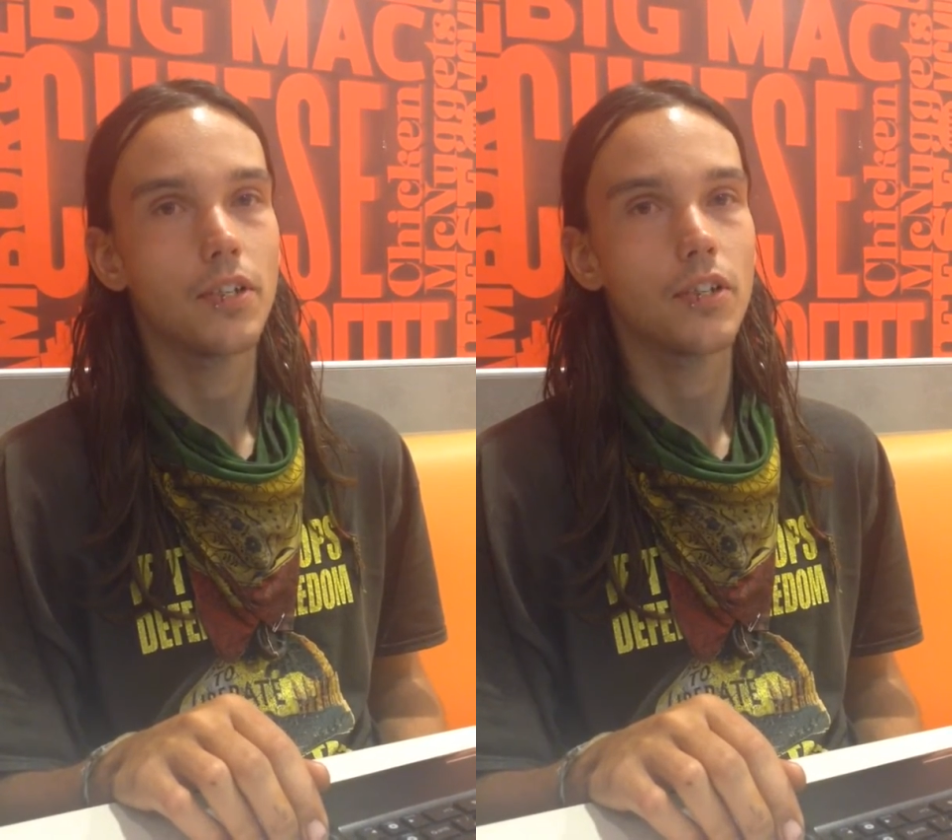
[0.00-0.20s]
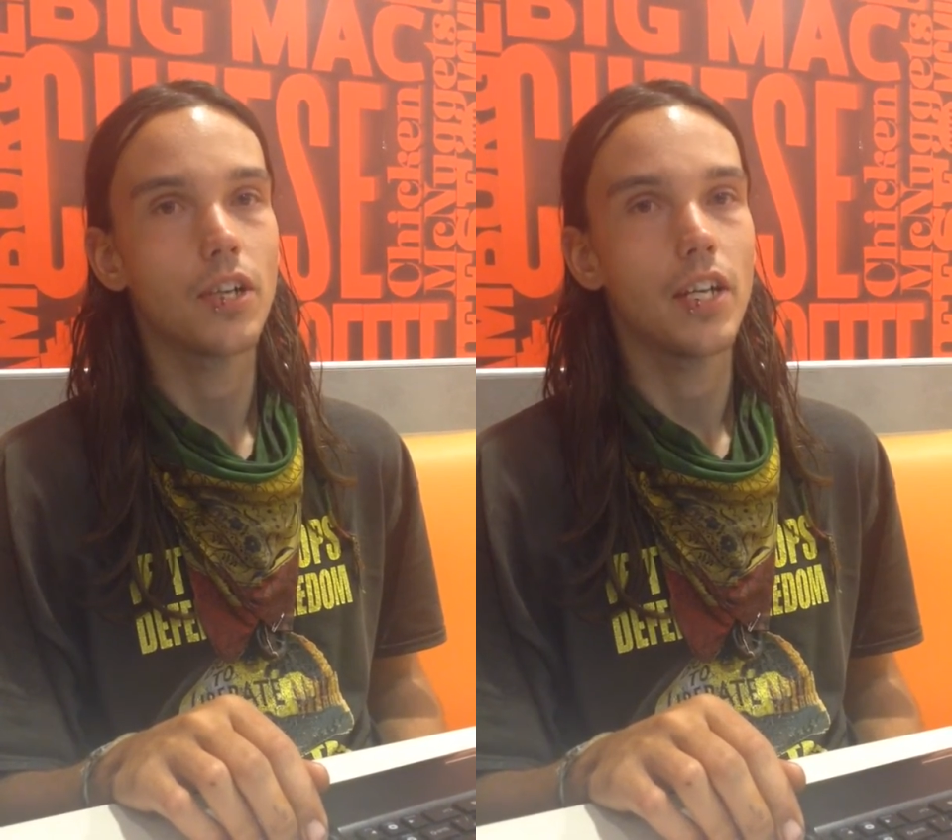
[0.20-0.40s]

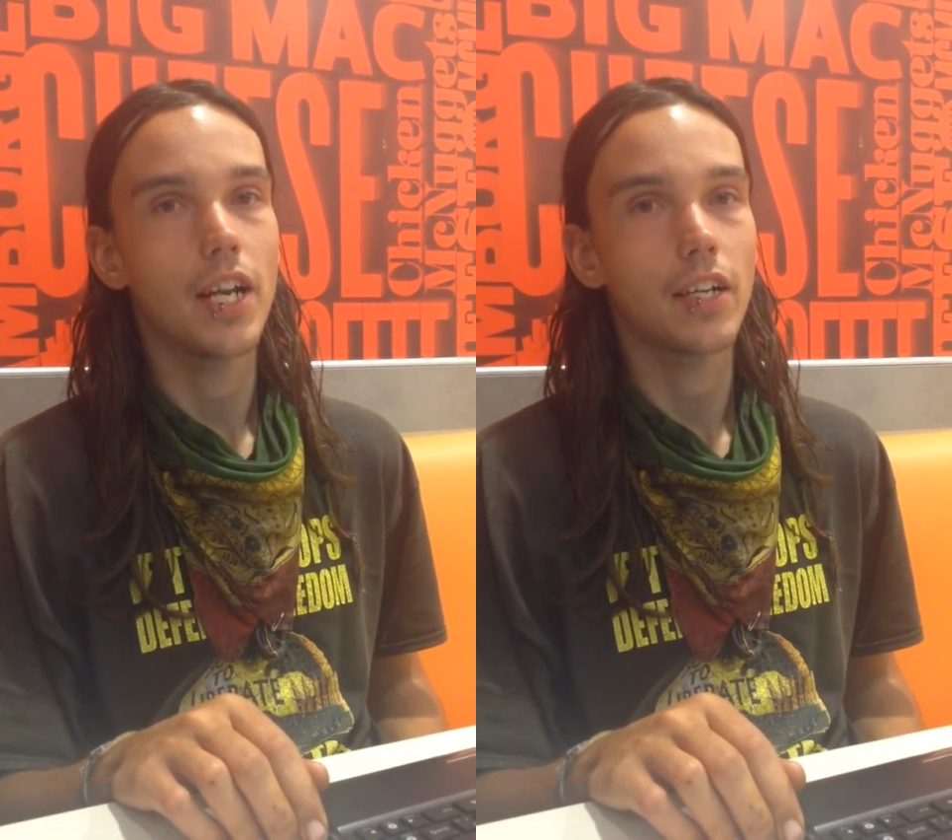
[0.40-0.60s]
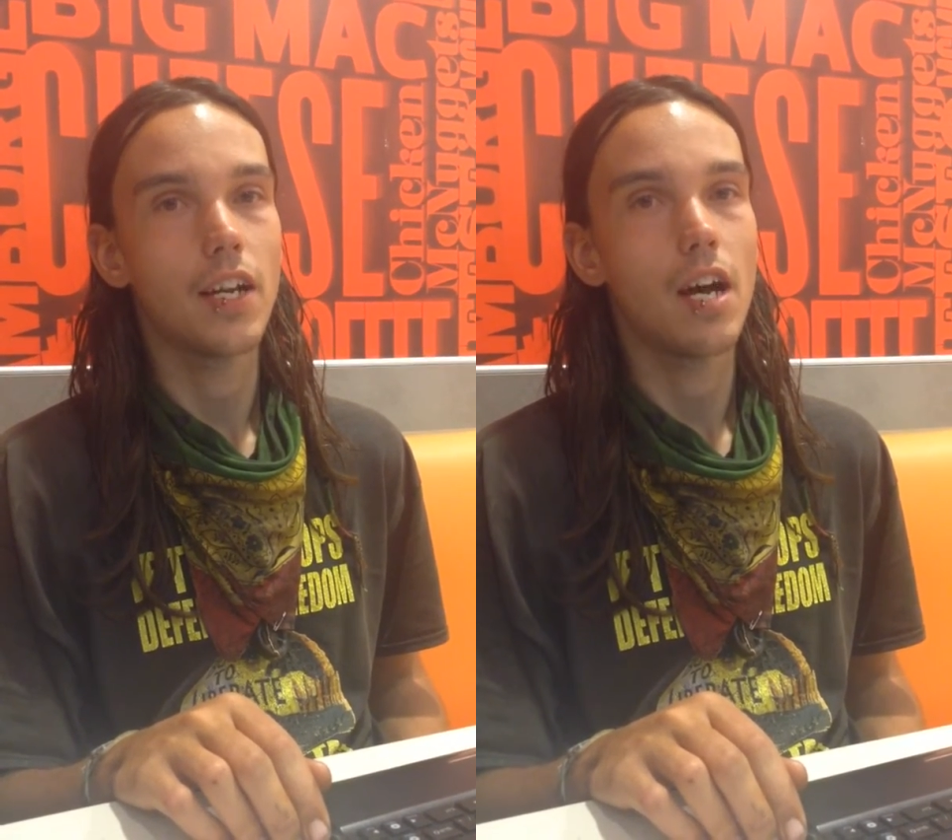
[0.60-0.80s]
studied
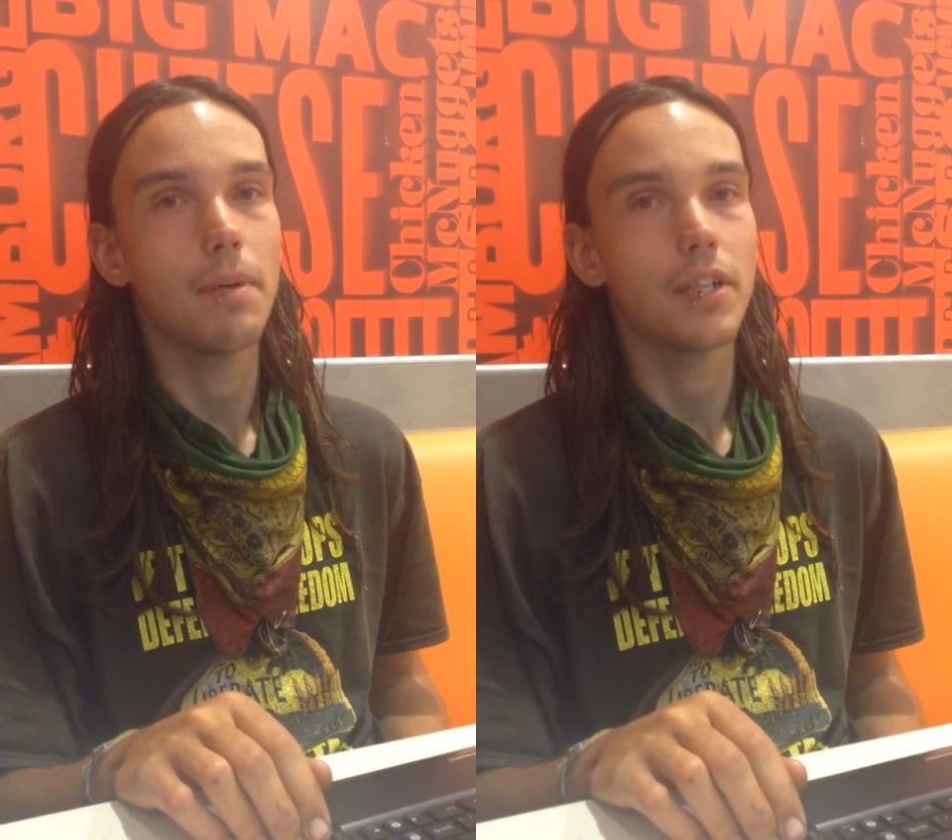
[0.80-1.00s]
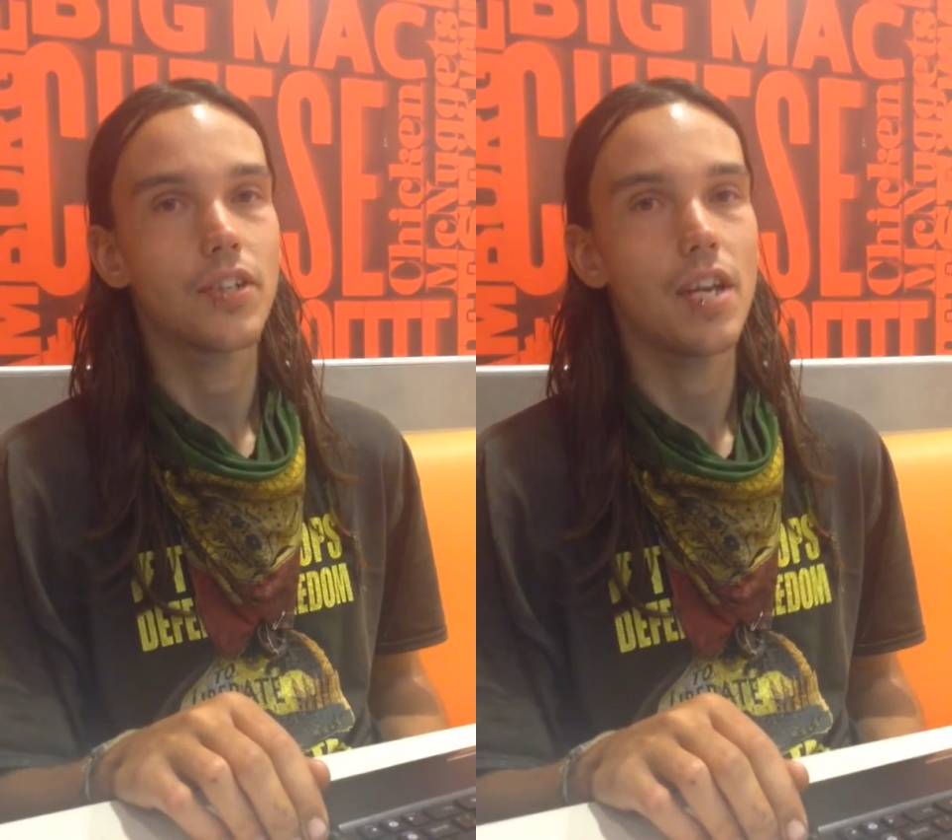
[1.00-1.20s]

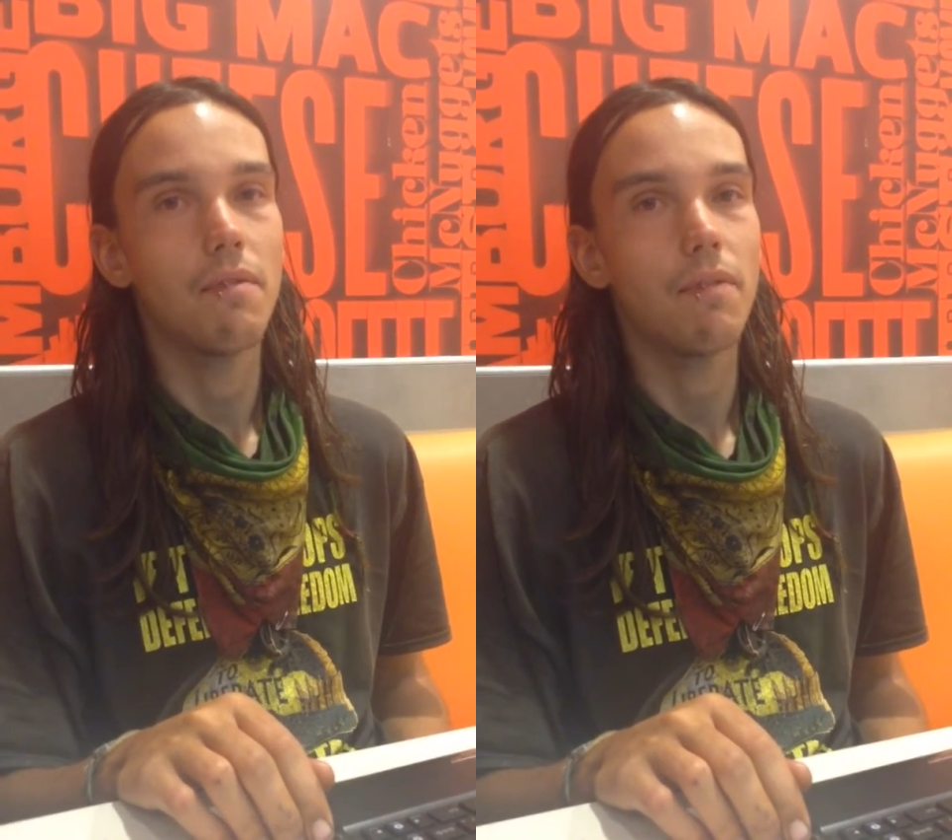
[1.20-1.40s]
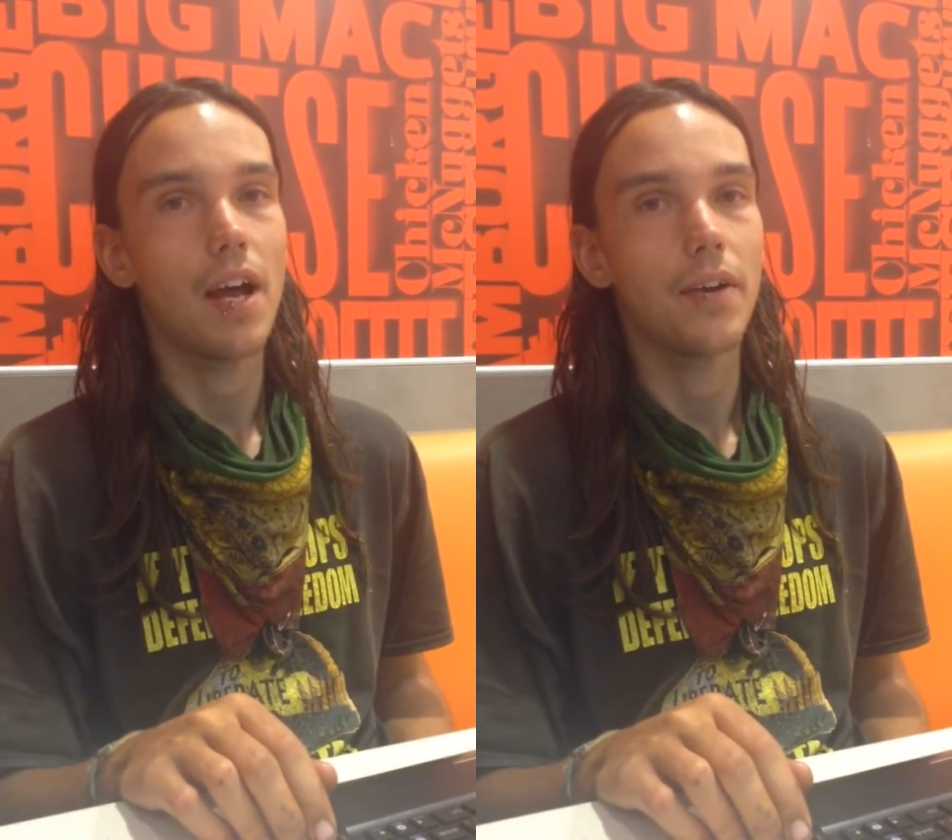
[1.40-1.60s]
economics
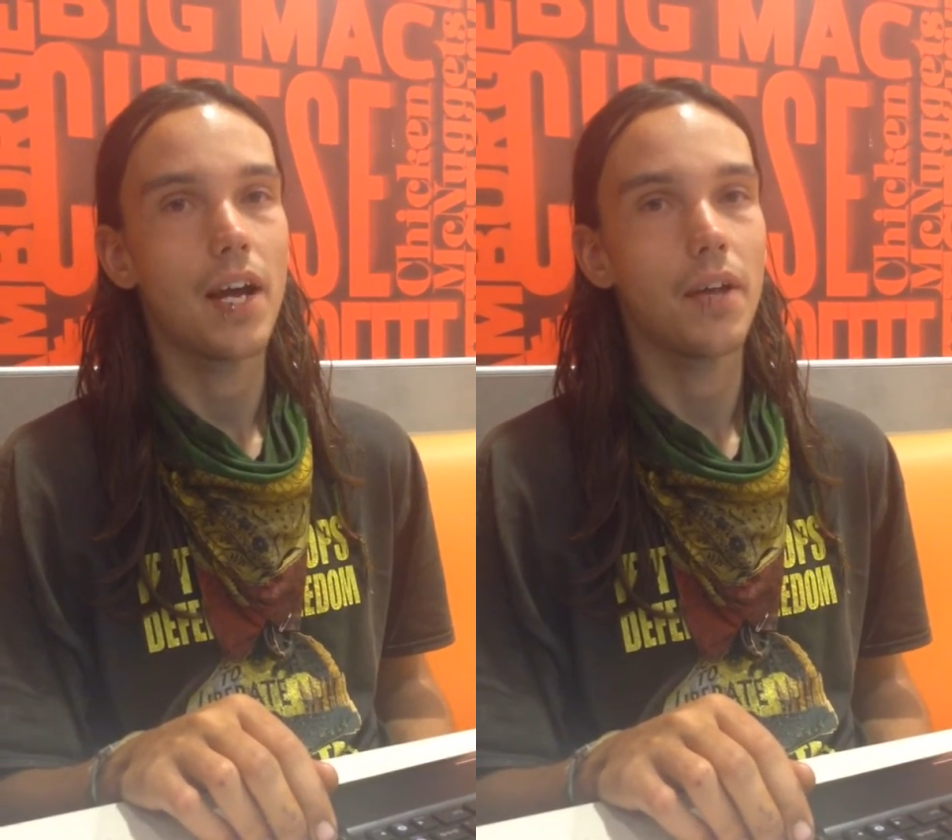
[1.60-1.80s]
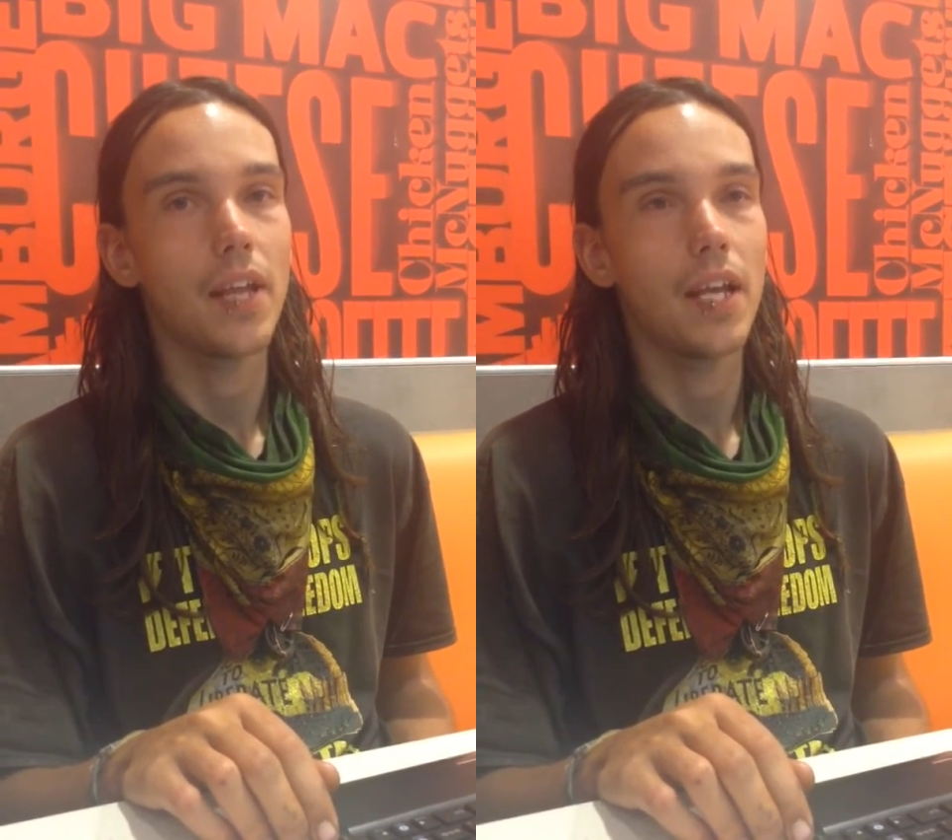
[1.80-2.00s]
and found
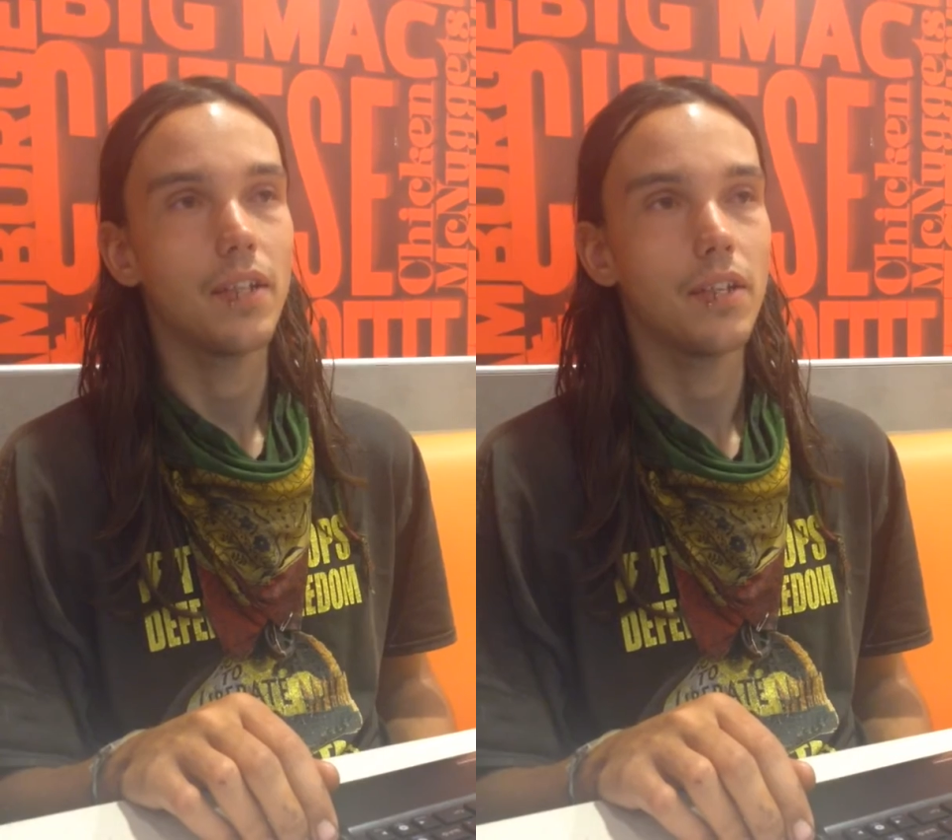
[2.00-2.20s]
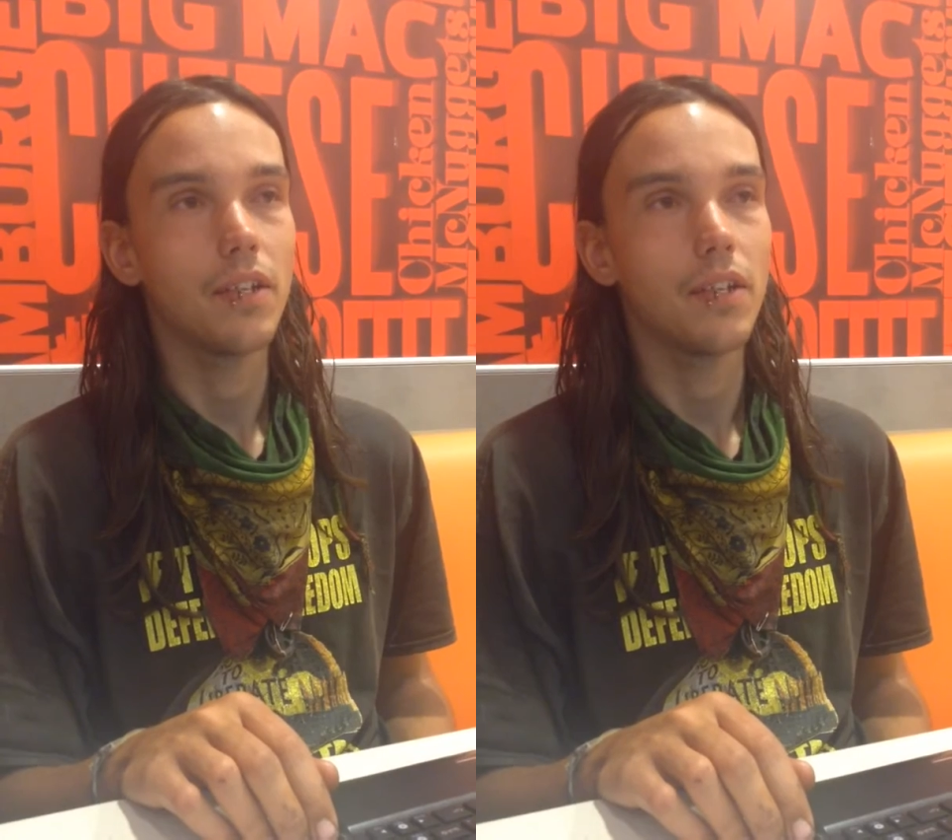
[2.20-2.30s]
out that